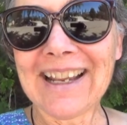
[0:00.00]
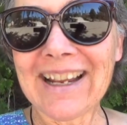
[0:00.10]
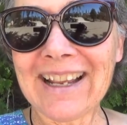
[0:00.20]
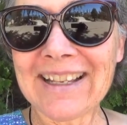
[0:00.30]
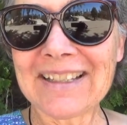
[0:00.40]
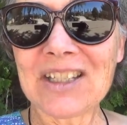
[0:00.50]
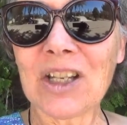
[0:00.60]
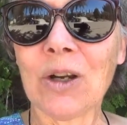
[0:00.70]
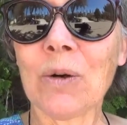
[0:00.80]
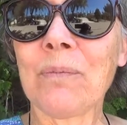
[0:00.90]
And
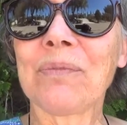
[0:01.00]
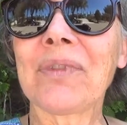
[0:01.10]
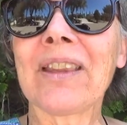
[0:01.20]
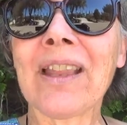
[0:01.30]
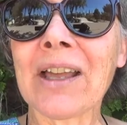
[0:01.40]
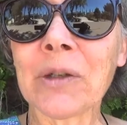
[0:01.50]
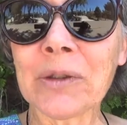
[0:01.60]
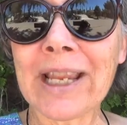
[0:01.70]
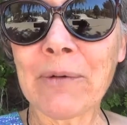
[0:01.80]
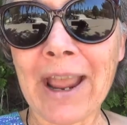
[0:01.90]
so, not
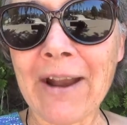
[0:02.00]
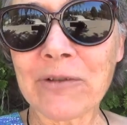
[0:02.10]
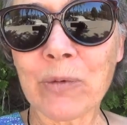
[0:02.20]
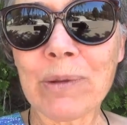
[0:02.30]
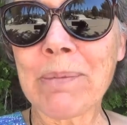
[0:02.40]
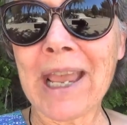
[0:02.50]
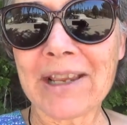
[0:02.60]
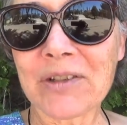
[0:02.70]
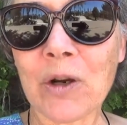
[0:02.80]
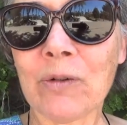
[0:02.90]
only after we
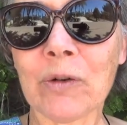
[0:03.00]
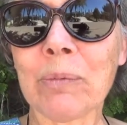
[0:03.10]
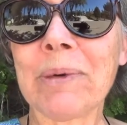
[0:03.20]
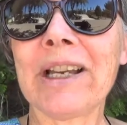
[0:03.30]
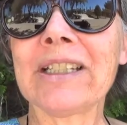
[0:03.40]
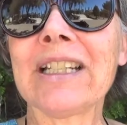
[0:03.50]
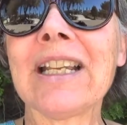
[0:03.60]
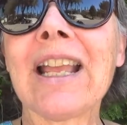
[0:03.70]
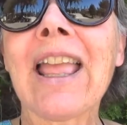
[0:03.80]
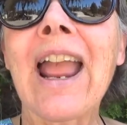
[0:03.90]
pass over, but
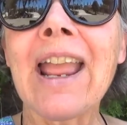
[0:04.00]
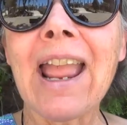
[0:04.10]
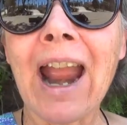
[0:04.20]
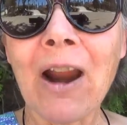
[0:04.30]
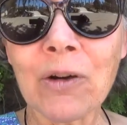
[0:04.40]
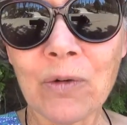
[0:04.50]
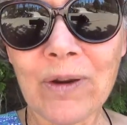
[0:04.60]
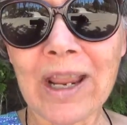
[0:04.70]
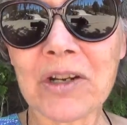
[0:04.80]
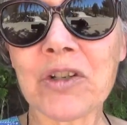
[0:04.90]
our
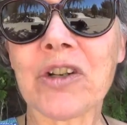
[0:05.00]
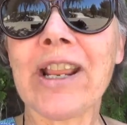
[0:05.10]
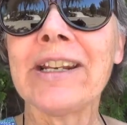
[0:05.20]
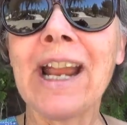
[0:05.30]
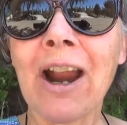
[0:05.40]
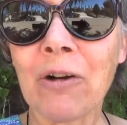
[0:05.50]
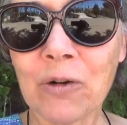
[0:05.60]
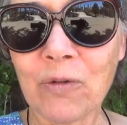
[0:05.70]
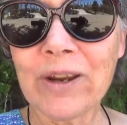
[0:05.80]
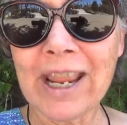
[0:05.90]
creation and our
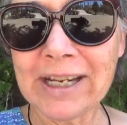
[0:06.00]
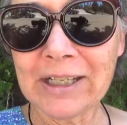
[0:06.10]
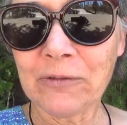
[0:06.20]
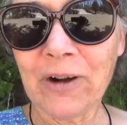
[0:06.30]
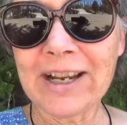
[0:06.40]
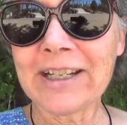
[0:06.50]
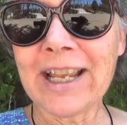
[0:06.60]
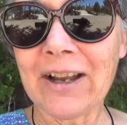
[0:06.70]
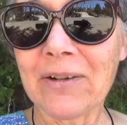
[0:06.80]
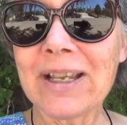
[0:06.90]
creating right
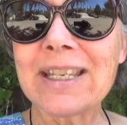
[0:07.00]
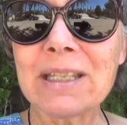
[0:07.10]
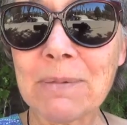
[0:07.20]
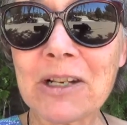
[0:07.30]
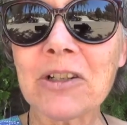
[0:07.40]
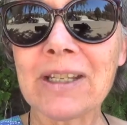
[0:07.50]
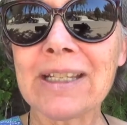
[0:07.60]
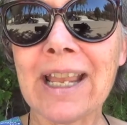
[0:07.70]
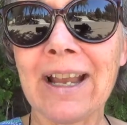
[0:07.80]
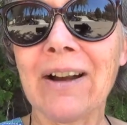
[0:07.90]
now, especially
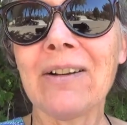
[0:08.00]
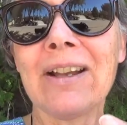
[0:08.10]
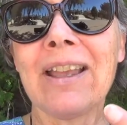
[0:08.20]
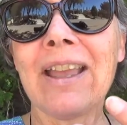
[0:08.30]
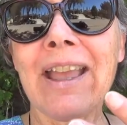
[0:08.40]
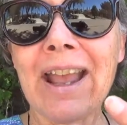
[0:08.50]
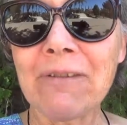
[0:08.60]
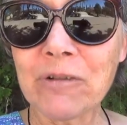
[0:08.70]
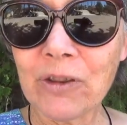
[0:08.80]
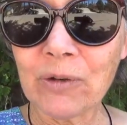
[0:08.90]
now
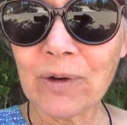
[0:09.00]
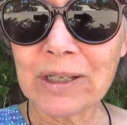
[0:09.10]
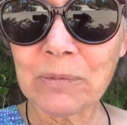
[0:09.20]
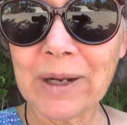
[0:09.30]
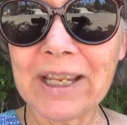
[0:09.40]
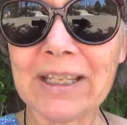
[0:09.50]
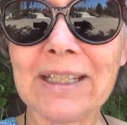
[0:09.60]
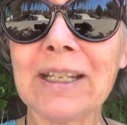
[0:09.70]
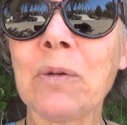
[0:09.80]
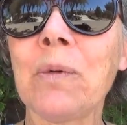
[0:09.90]
after the Great
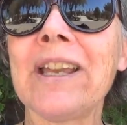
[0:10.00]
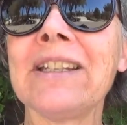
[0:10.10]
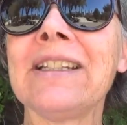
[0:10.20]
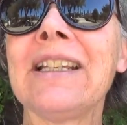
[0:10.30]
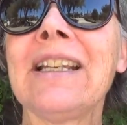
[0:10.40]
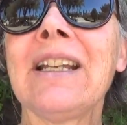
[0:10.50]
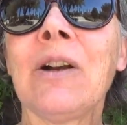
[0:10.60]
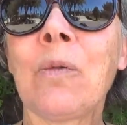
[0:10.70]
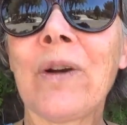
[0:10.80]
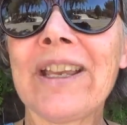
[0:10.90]
Awakening when,
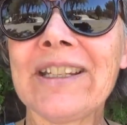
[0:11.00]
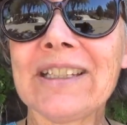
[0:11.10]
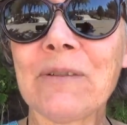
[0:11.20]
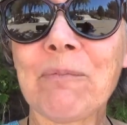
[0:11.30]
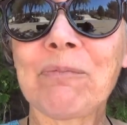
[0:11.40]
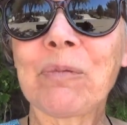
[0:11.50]
when